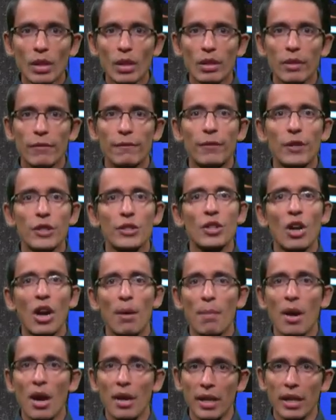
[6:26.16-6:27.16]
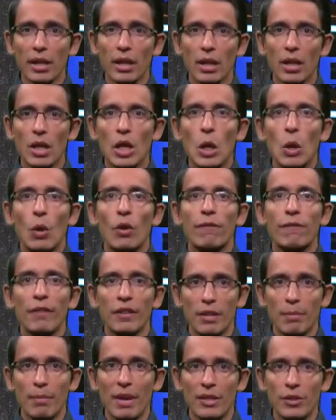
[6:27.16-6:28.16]
The first harmonic, or
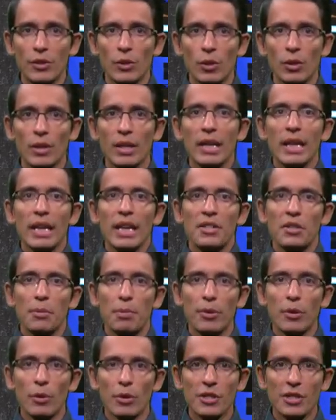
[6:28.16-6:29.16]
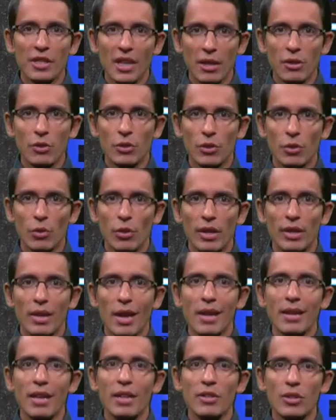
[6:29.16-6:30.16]
fundamental, is a pure sinusoid,
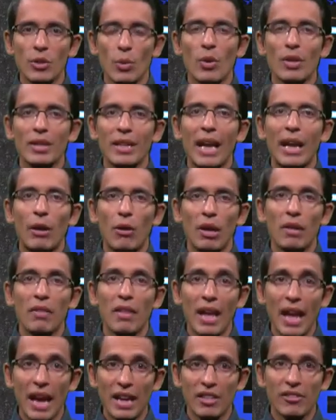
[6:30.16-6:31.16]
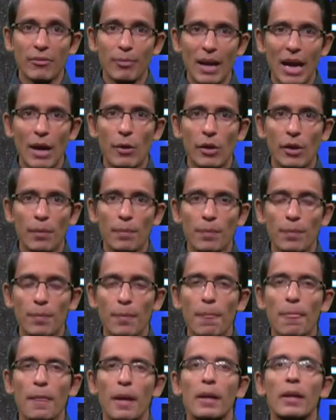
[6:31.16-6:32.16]
and it is the one carrying the active power.
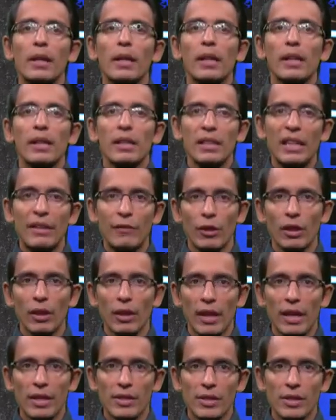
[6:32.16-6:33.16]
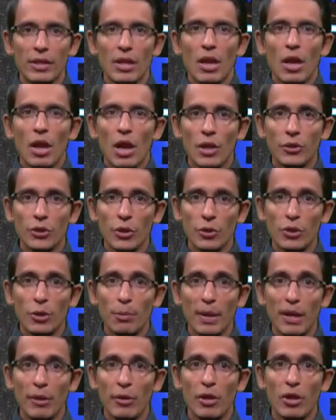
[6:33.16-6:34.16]
Nevertheless, also
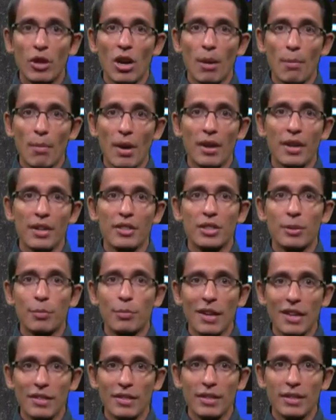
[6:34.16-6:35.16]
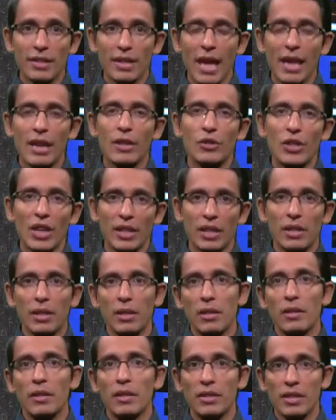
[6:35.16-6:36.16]
superior harmonics are present and injected
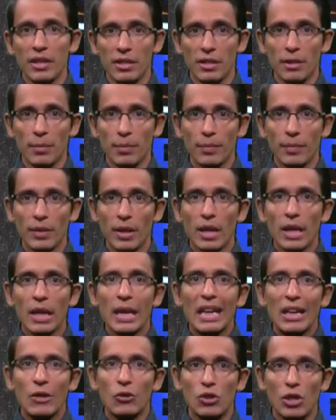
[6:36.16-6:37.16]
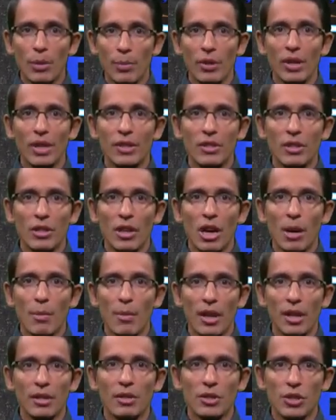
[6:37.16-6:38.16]
into the system, contributing to the
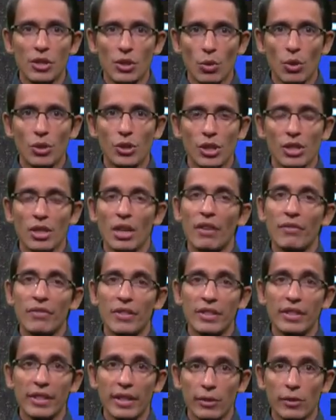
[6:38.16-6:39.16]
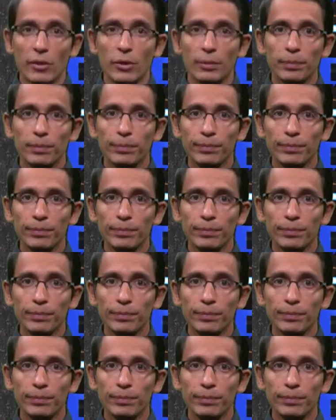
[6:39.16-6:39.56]
harmonic distortion of the signal.